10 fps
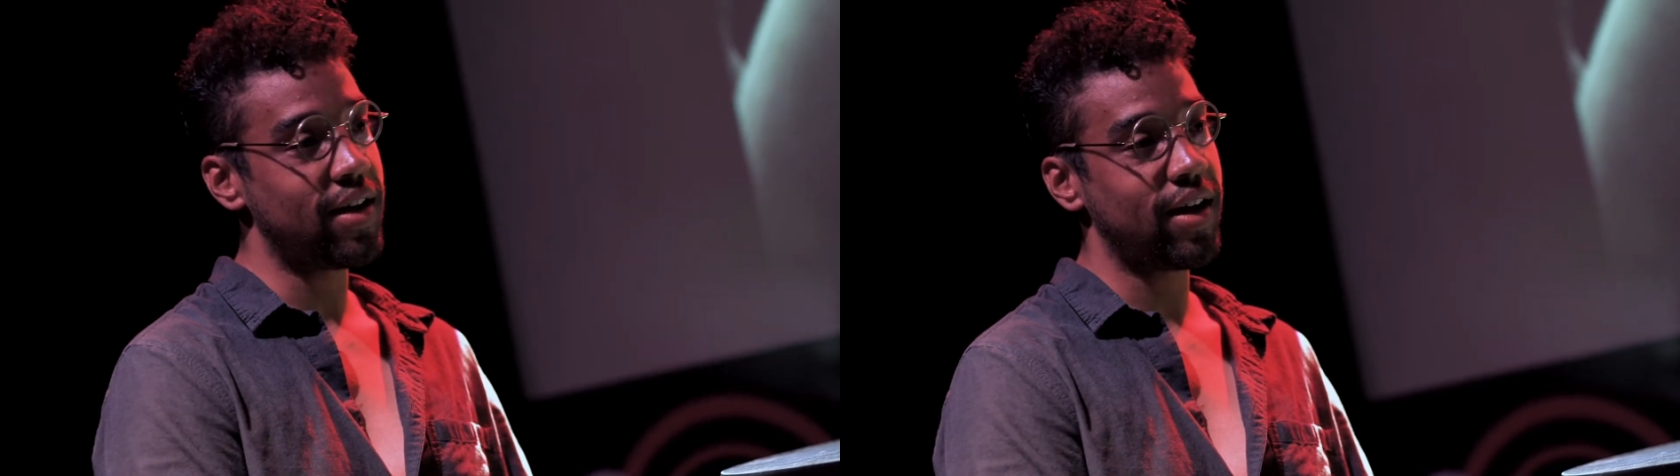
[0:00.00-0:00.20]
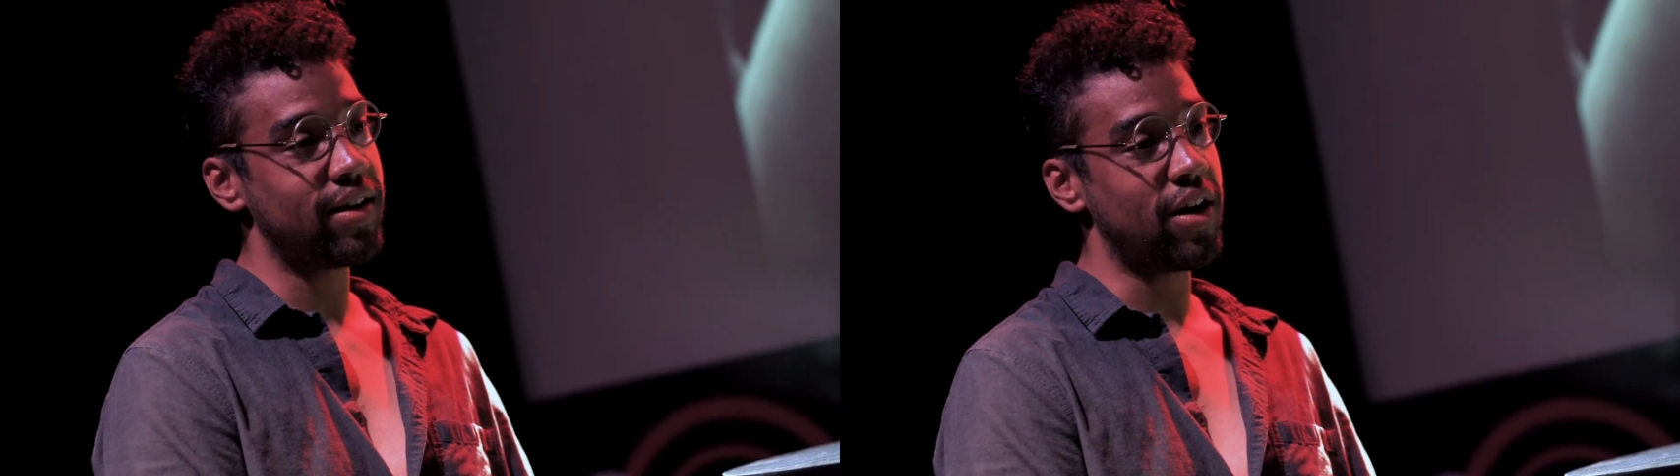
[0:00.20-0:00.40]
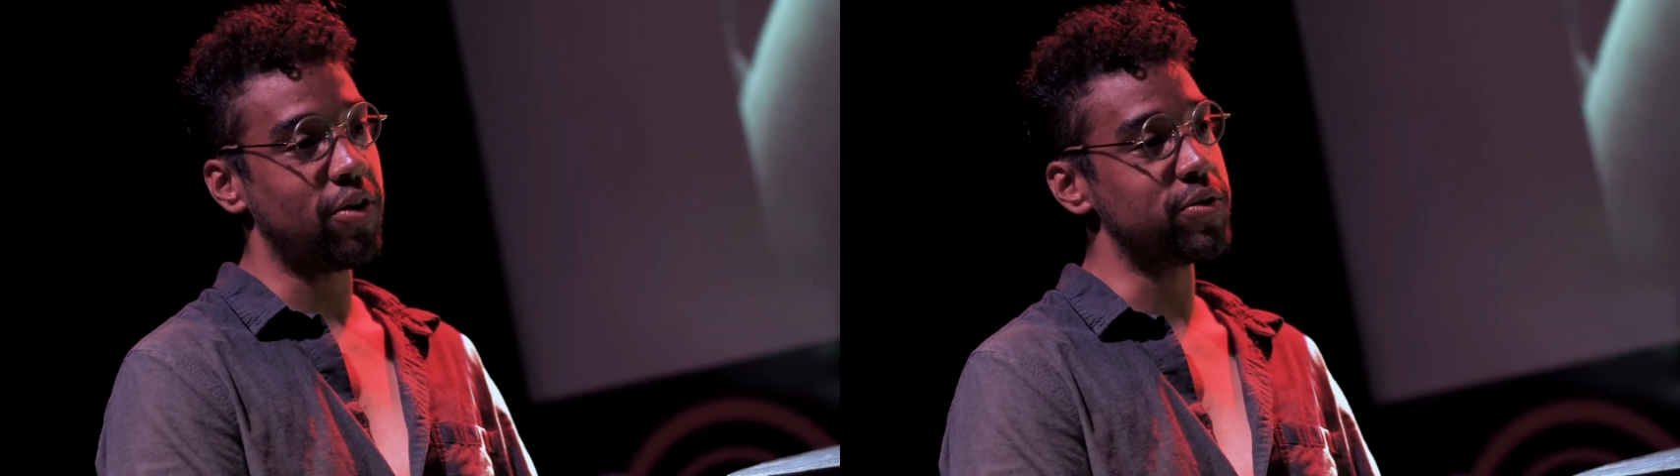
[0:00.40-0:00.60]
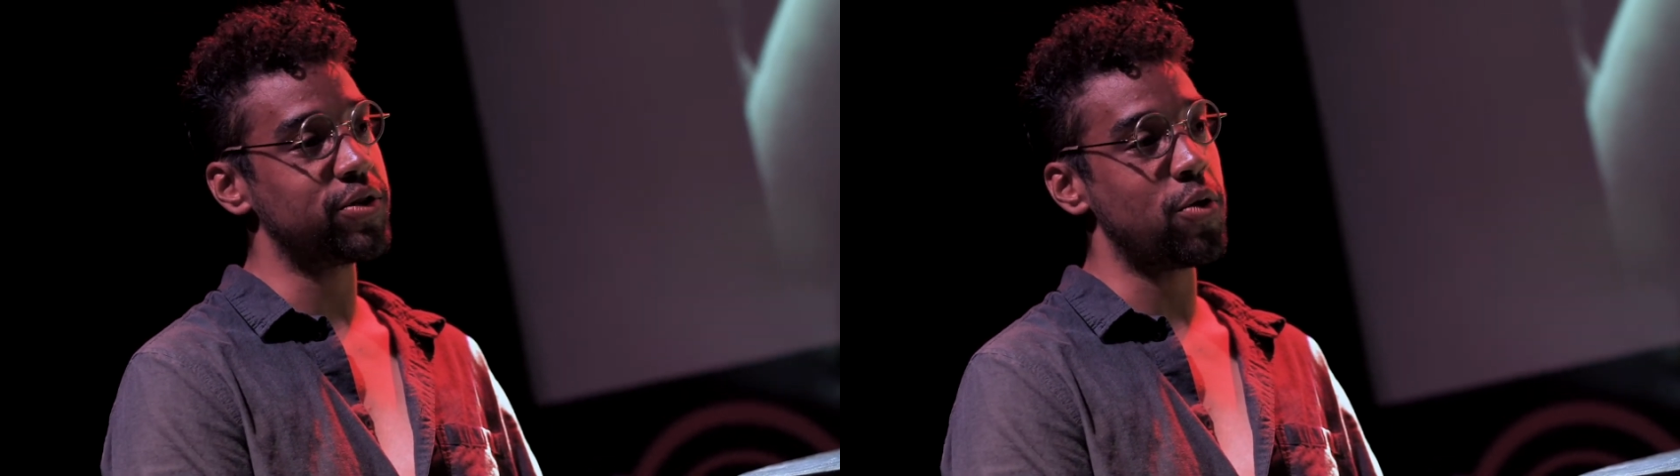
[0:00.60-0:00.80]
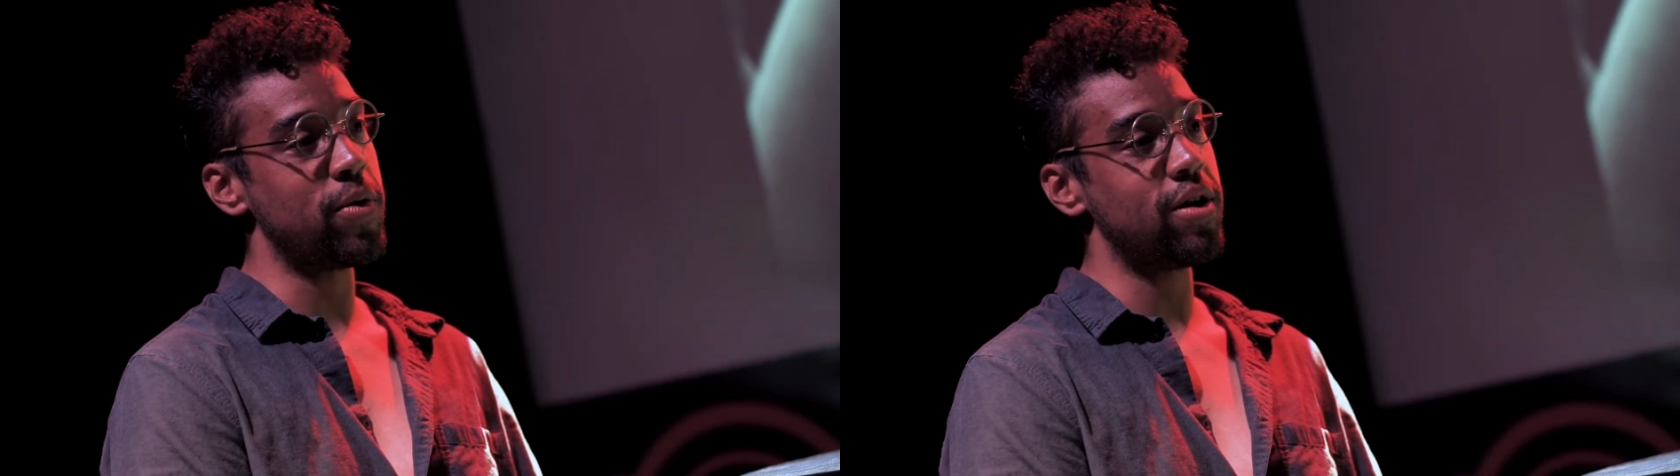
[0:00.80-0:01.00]
you know, it was
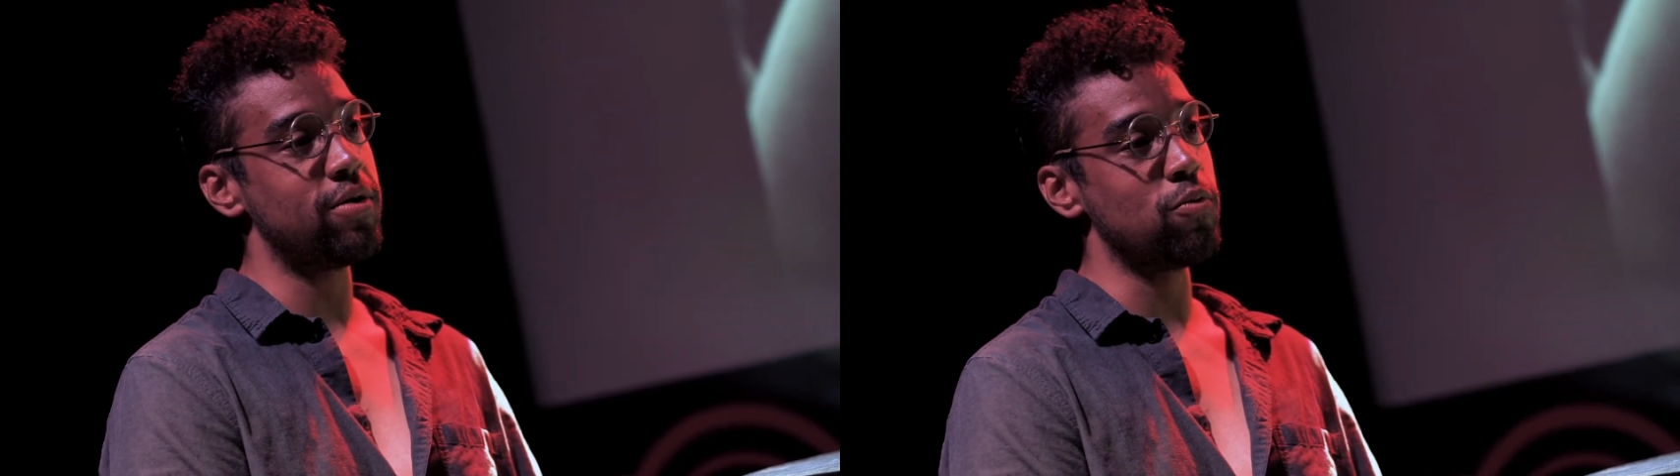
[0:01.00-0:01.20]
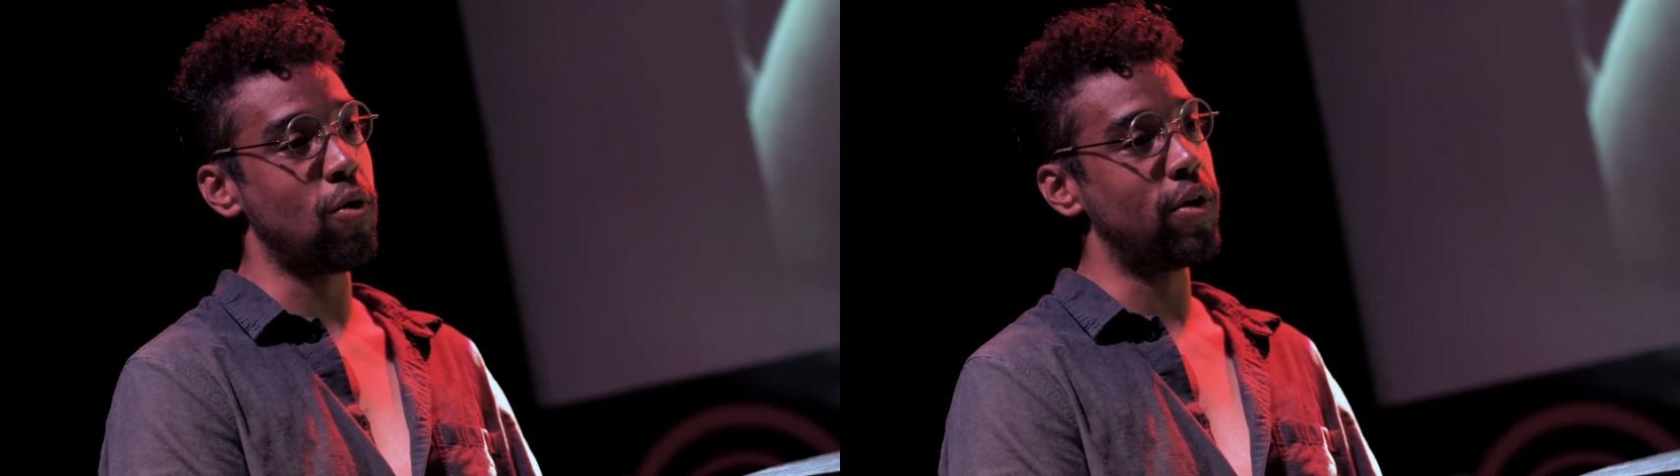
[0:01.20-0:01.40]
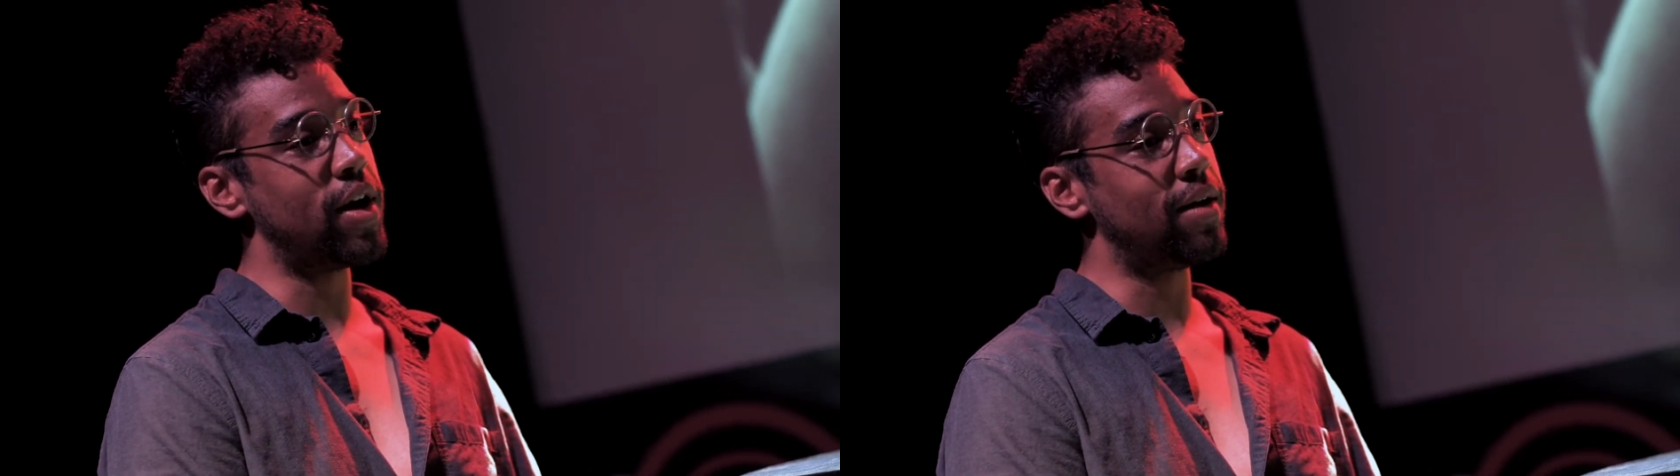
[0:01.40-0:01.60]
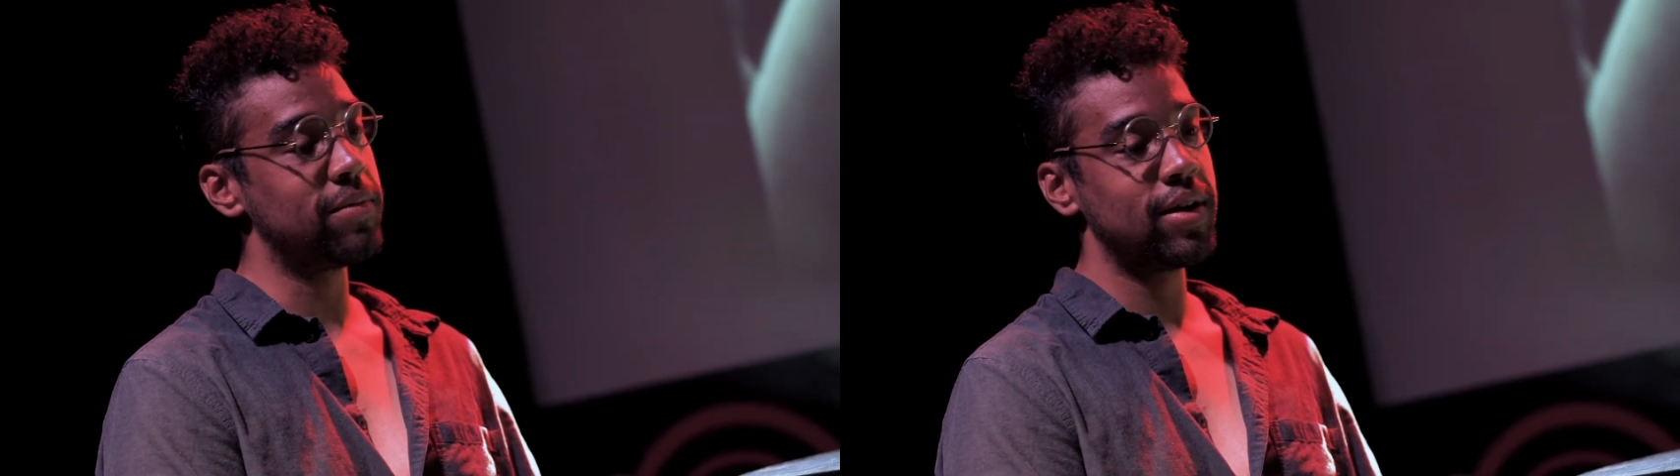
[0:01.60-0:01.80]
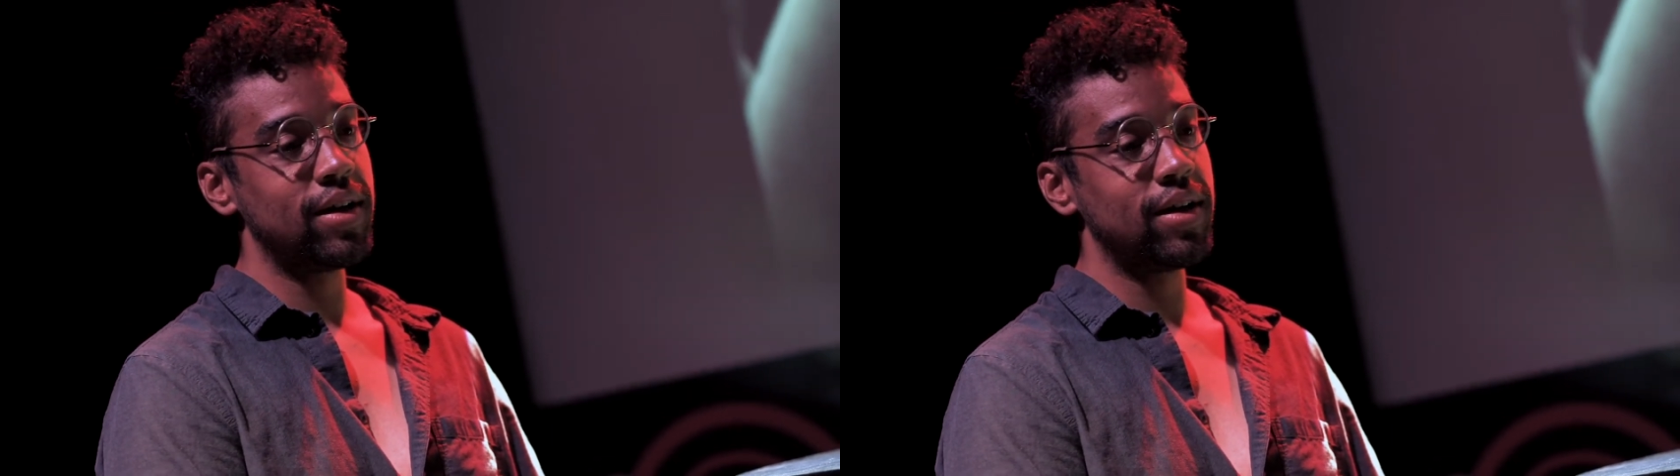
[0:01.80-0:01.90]
so weird rolling up